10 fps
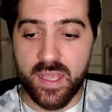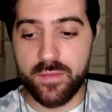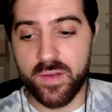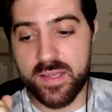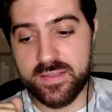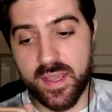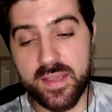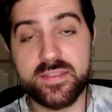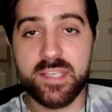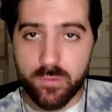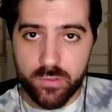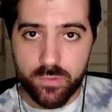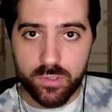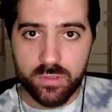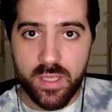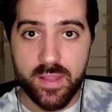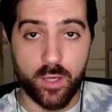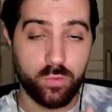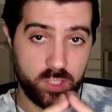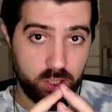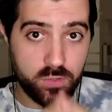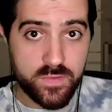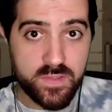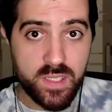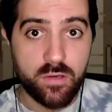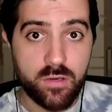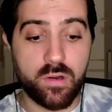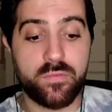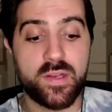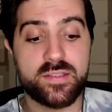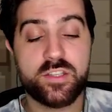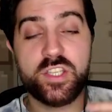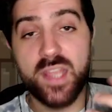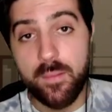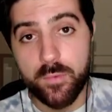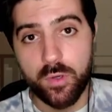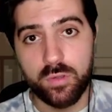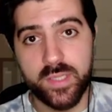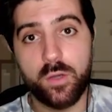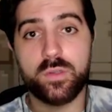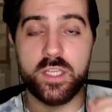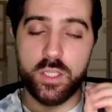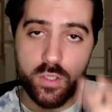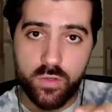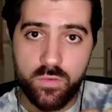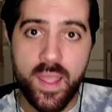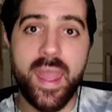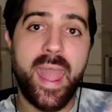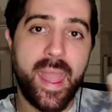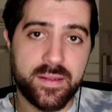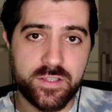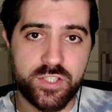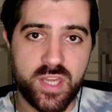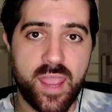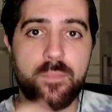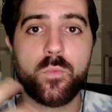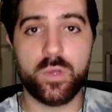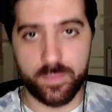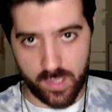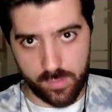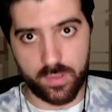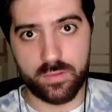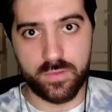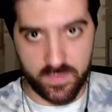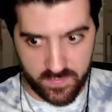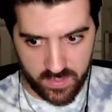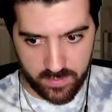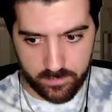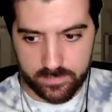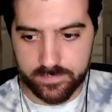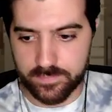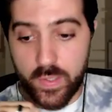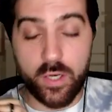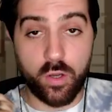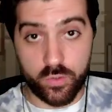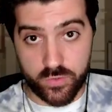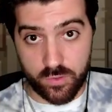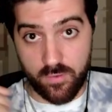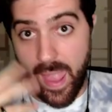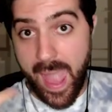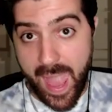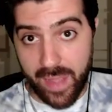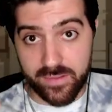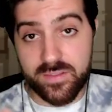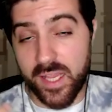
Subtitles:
if it is a secret roll that only you see, or if it is a GM roll that only you and the GM will be able to see. You can also add